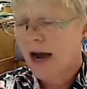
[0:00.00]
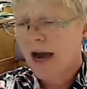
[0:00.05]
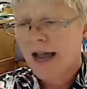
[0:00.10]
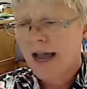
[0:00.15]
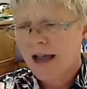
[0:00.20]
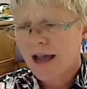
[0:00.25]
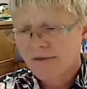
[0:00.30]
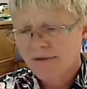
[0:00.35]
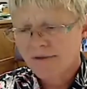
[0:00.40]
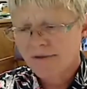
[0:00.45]
I
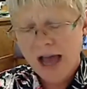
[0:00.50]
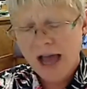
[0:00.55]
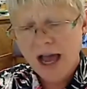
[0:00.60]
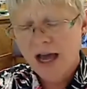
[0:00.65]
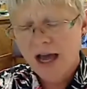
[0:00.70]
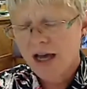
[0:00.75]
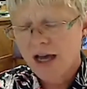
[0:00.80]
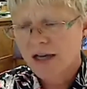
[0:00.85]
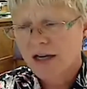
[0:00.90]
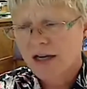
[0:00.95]
have
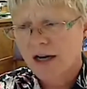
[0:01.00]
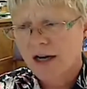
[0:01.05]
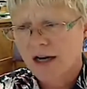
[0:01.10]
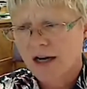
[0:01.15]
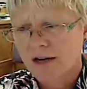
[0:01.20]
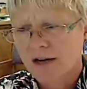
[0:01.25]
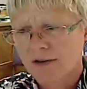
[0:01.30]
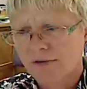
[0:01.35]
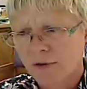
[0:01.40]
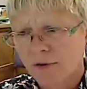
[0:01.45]
had
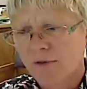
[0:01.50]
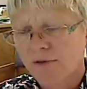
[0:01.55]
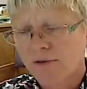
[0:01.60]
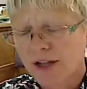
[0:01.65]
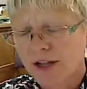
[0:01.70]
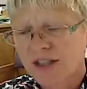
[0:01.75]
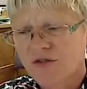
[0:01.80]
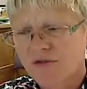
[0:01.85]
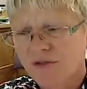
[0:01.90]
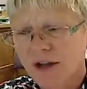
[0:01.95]

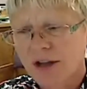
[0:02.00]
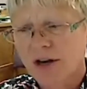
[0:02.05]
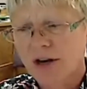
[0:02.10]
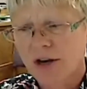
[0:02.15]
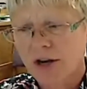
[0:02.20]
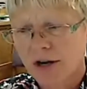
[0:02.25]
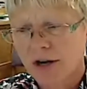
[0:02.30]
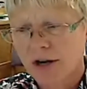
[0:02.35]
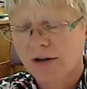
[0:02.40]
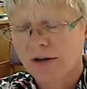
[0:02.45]
full-fledged
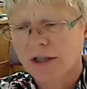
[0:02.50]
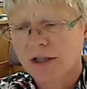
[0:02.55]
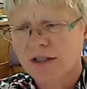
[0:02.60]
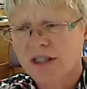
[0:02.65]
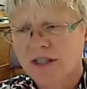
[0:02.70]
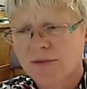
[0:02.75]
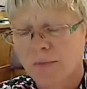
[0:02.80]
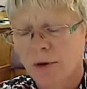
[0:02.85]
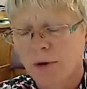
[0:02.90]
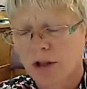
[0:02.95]

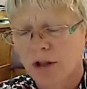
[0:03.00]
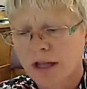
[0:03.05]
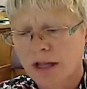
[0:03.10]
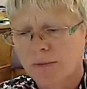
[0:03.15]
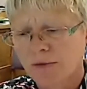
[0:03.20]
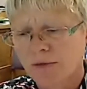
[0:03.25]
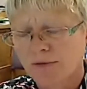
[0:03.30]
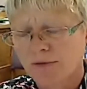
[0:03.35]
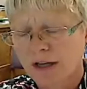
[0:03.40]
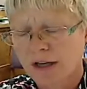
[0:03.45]
veterinarians, small
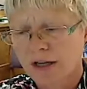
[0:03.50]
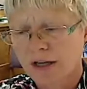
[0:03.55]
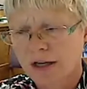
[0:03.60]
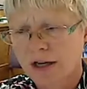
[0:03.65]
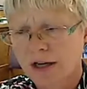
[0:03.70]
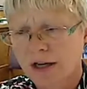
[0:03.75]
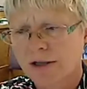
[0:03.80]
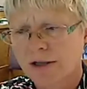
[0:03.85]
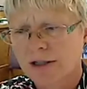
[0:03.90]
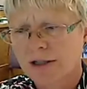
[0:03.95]
animal
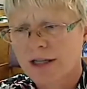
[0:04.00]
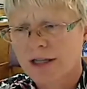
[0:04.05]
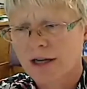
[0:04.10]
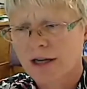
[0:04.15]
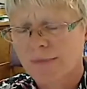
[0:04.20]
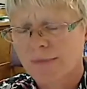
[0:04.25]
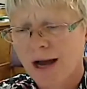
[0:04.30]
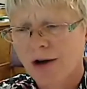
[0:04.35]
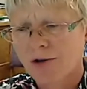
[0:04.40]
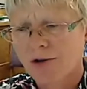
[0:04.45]
veterinarians
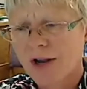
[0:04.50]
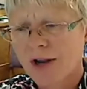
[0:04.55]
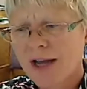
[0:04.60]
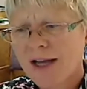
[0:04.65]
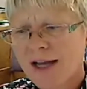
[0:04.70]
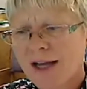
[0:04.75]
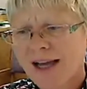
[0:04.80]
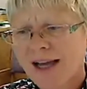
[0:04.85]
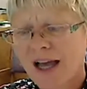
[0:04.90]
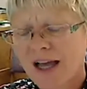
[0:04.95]
come out
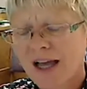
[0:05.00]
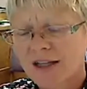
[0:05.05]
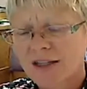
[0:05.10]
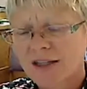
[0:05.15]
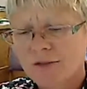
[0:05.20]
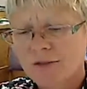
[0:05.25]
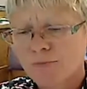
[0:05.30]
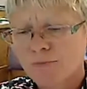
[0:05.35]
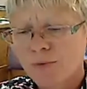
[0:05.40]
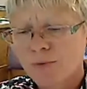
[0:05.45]

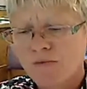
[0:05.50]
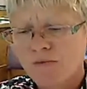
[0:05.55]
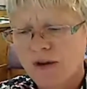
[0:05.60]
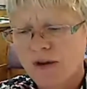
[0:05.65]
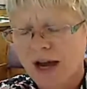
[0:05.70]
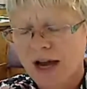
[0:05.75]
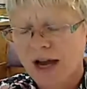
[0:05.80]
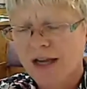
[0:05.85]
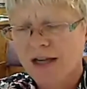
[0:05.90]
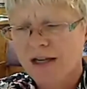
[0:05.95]
and
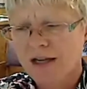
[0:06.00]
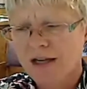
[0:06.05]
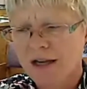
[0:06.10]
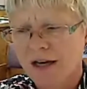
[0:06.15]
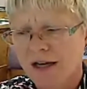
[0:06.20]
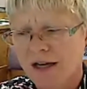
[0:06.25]
provide